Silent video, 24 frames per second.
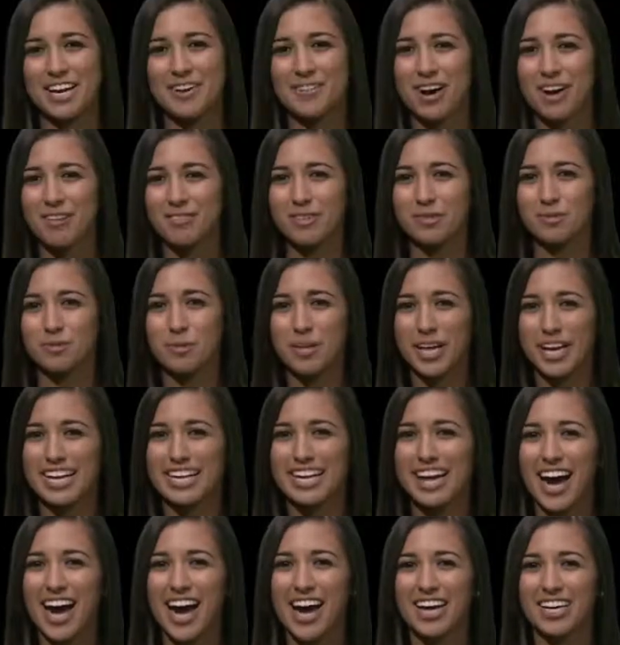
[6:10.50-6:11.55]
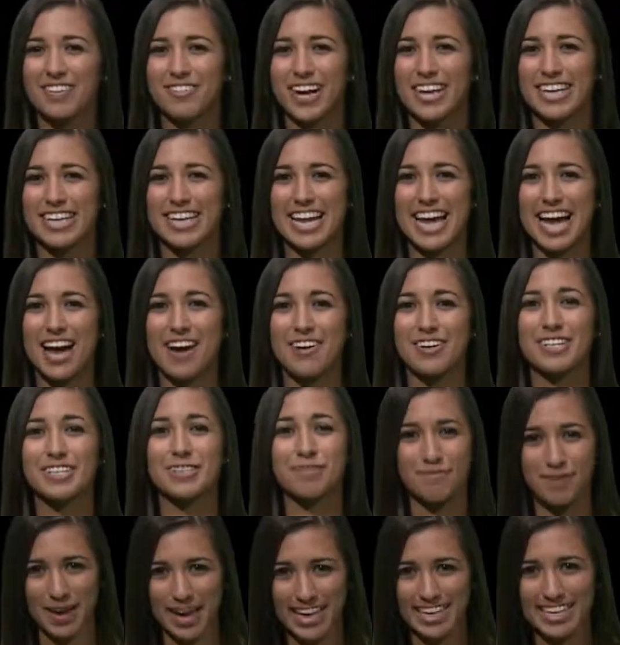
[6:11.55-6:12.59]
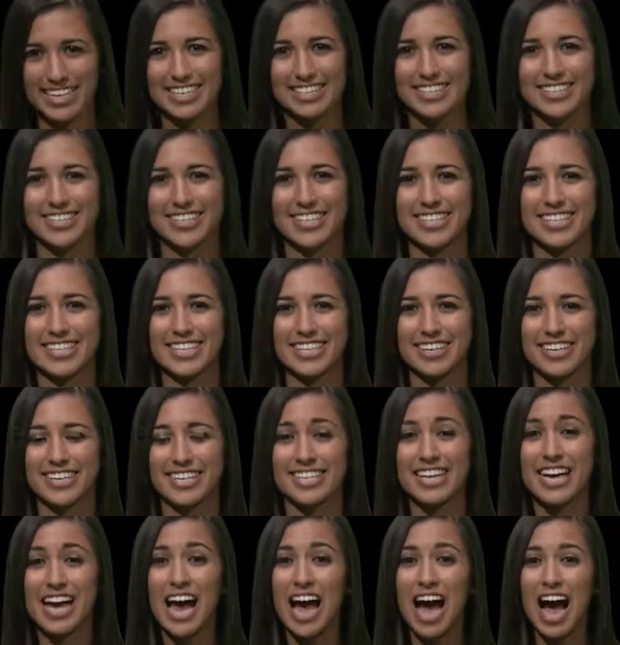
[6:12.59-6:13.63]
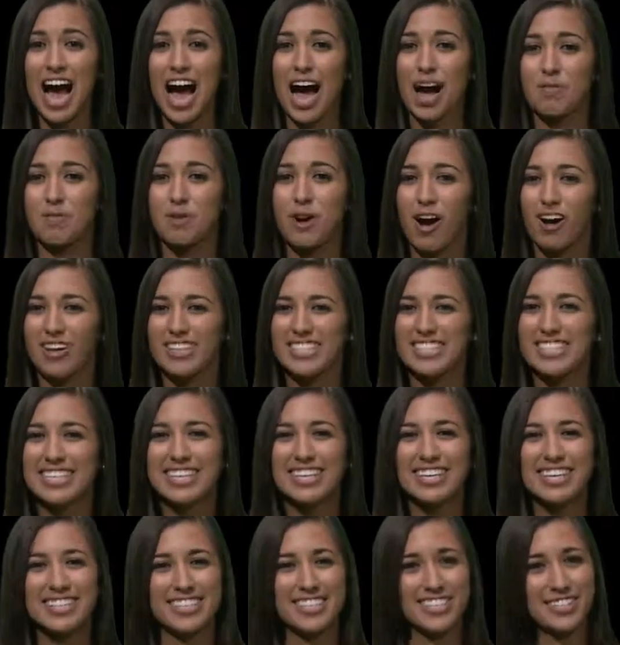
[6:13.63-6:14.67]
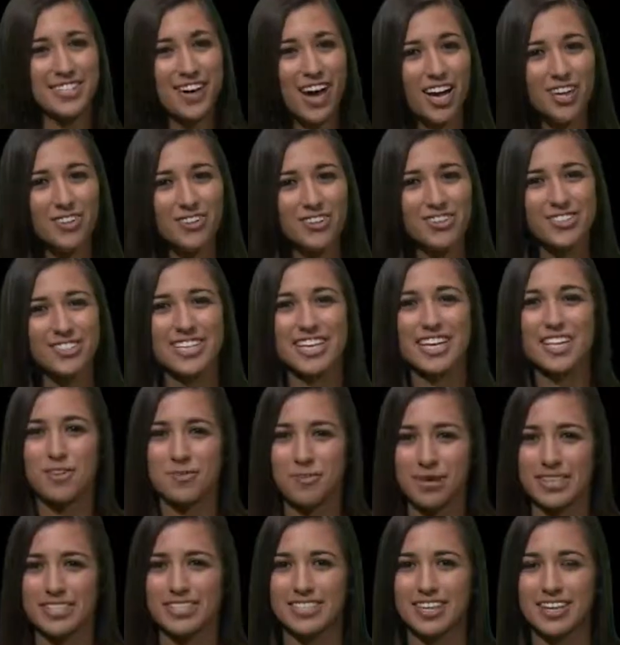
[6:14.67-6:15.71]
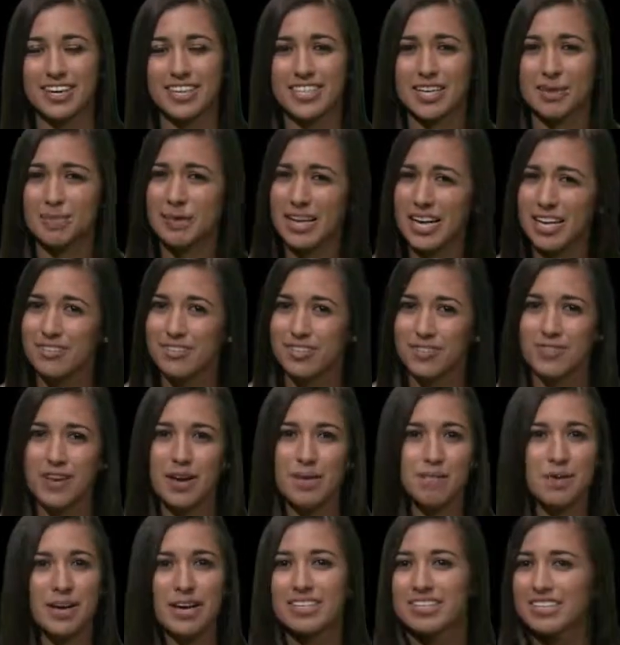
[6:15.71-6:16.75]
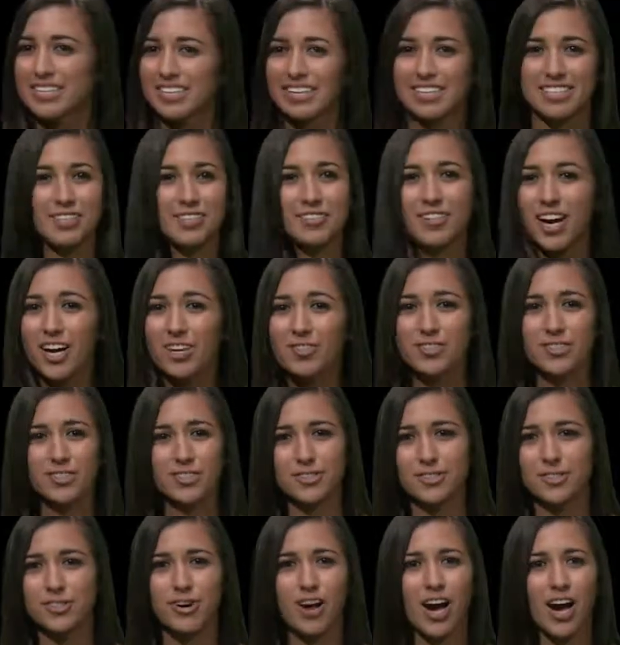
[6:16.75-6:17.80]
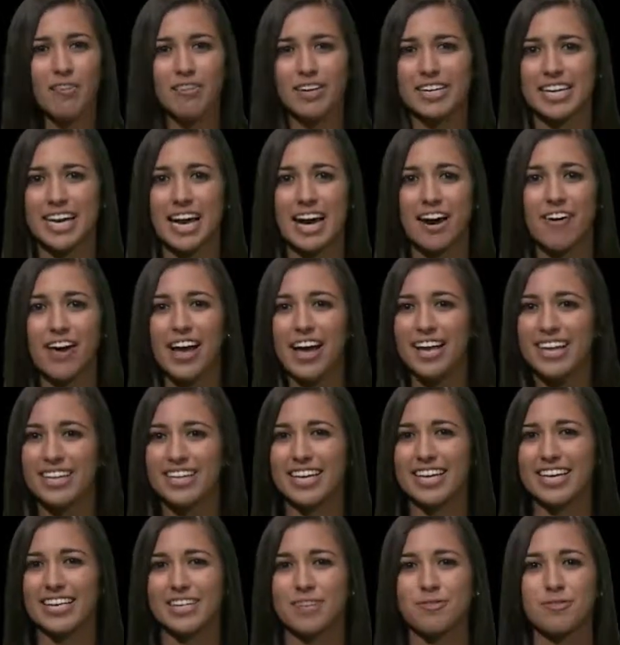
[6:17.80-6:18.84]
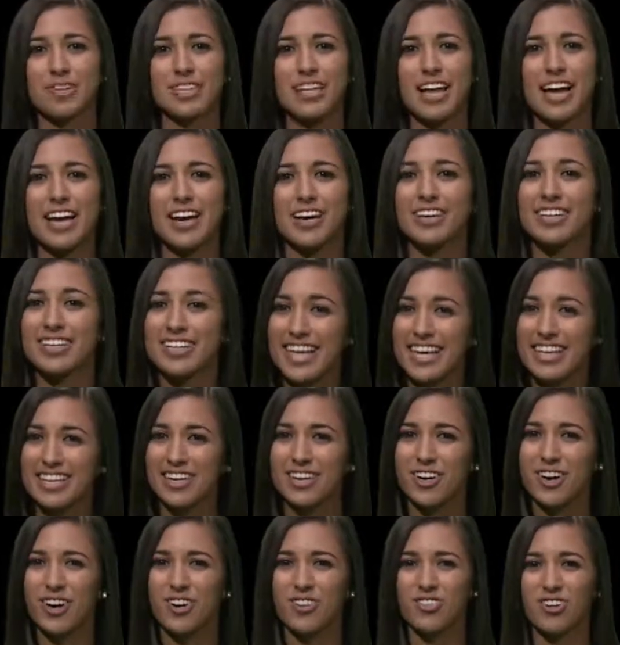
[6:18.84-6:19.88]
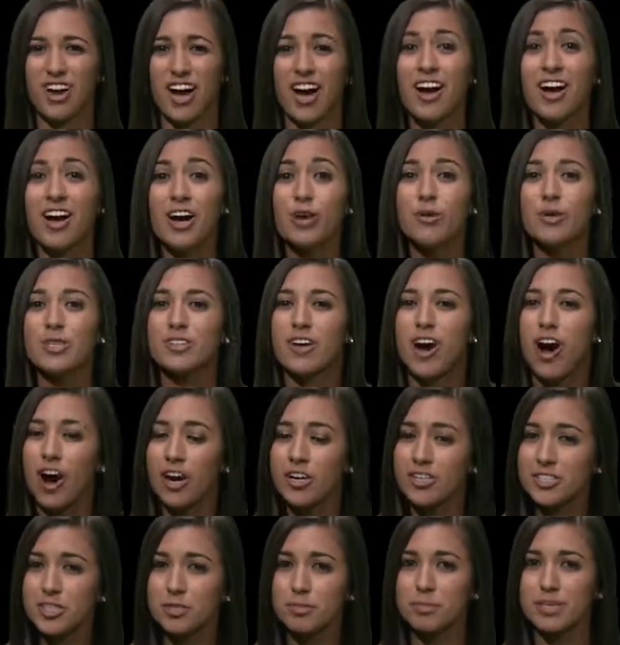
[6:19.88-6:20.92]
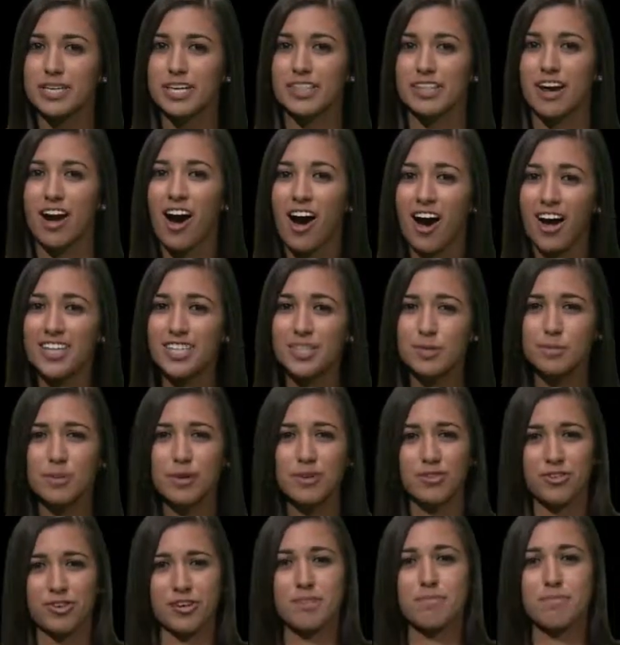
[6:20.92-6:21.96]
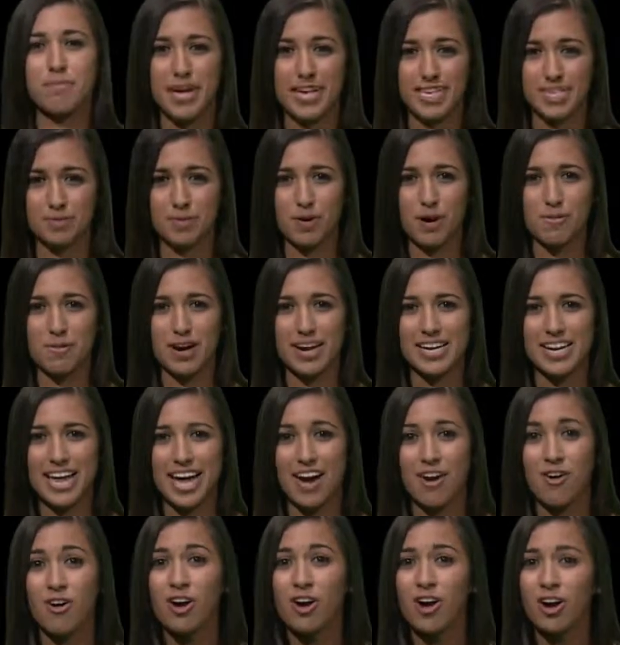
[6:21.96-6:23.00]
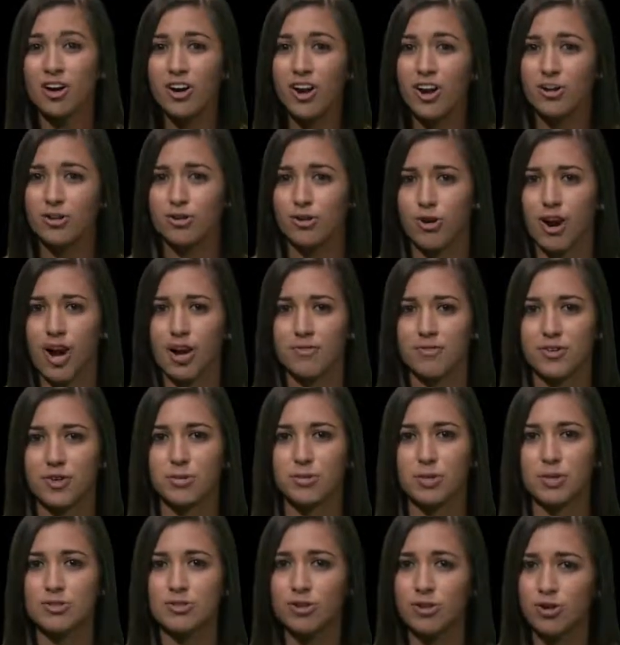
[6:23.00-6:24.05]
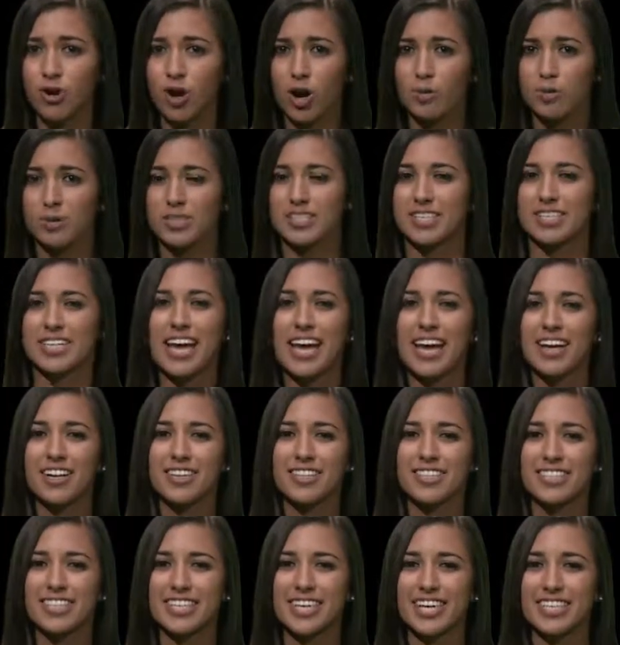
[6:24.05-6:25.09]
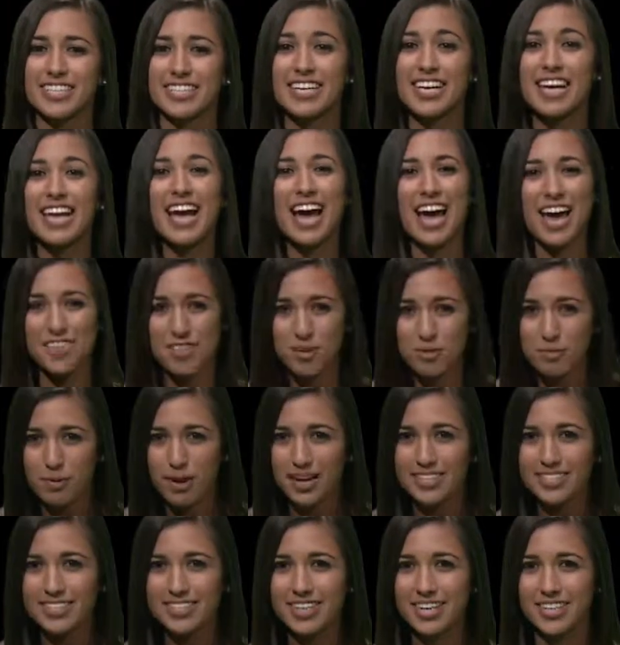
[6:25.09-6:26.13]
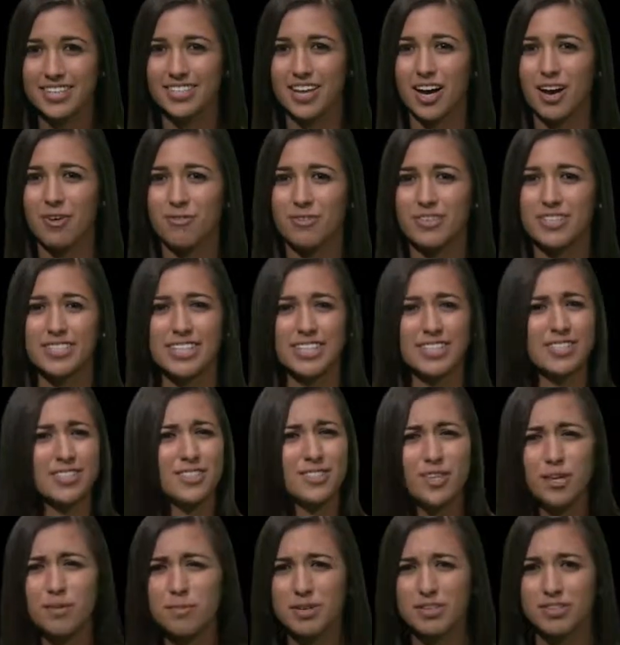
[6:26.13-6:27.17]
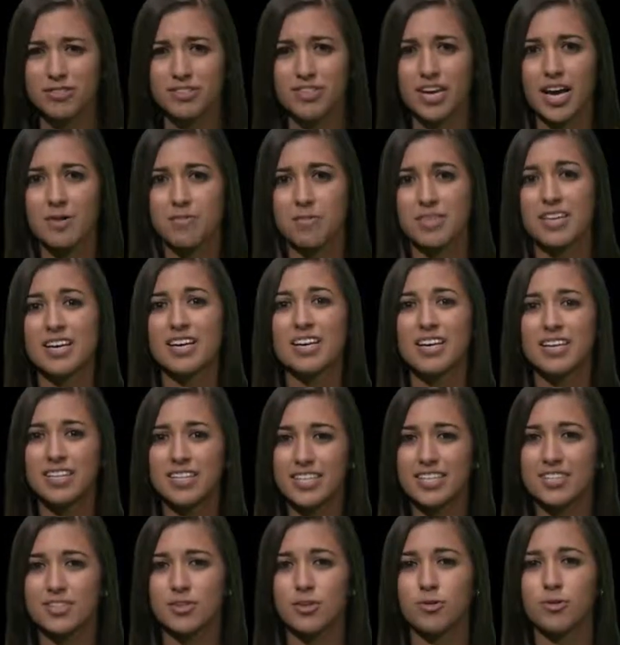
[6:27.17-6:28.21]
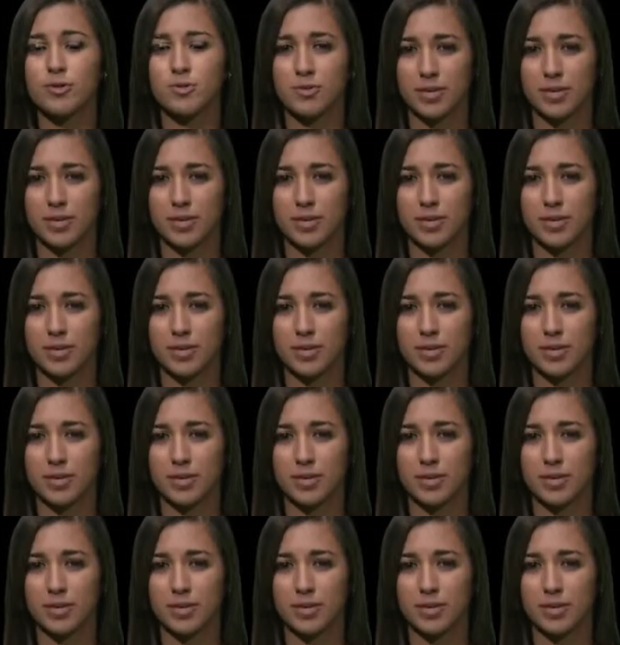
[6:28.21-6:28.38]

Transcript: whoever's playing hot right now is making it to the series. I'm calling the Dodgers and the Red Sox. I'm an Angels fan, but the Dodgers are too hot right now. LA can rely on Clayton Kershaw, who is arguably the hottest pitcher in baseball right now. Carl Crawford with 2 homers in the NLCS. And the Red Sox offense has so much depth, these two would